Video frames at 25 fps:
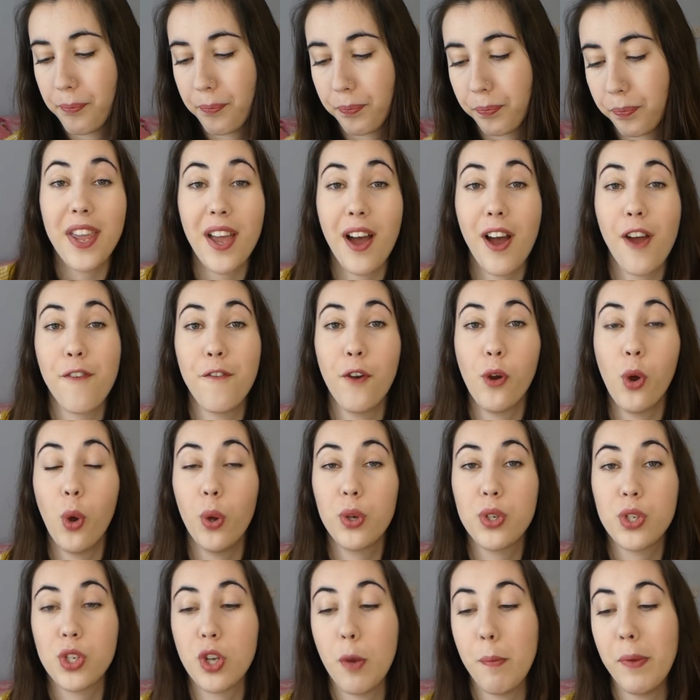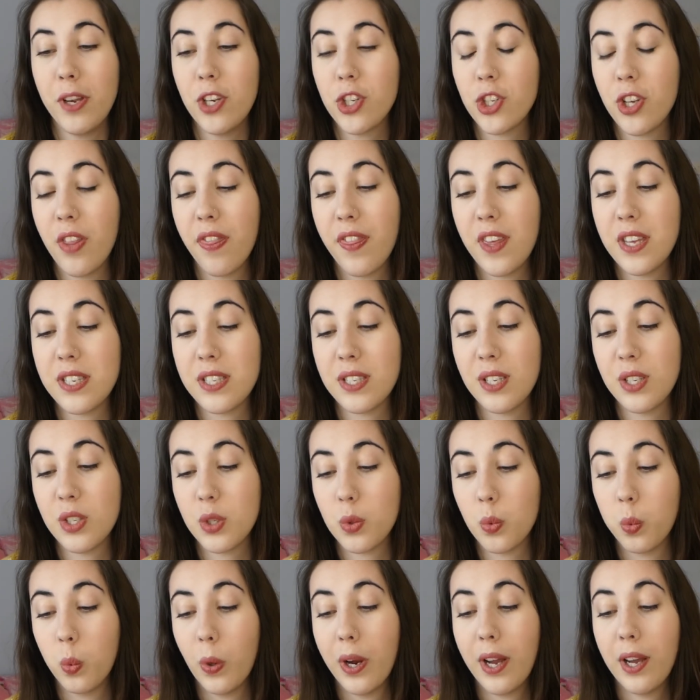Yeah, I forgot to mention this
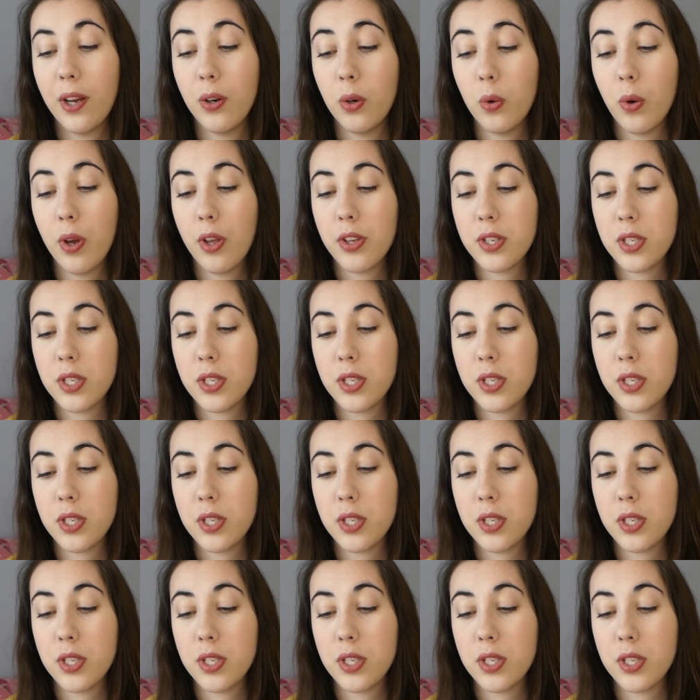as well.